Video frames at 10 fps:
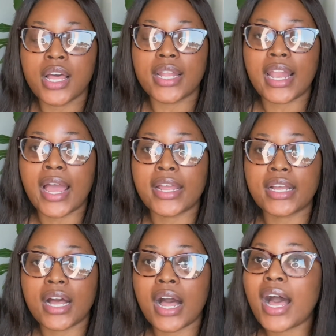Like,
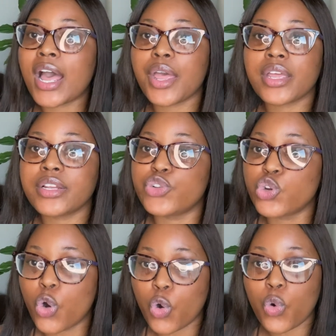I
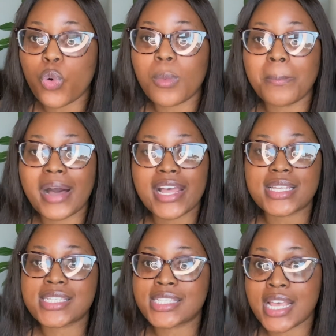know my
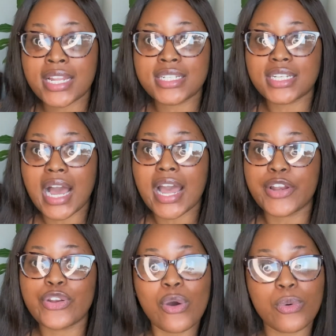scent, I
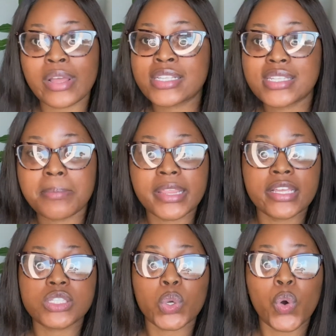know when something
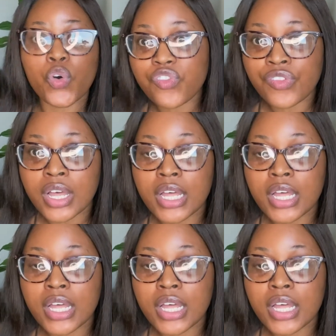is off,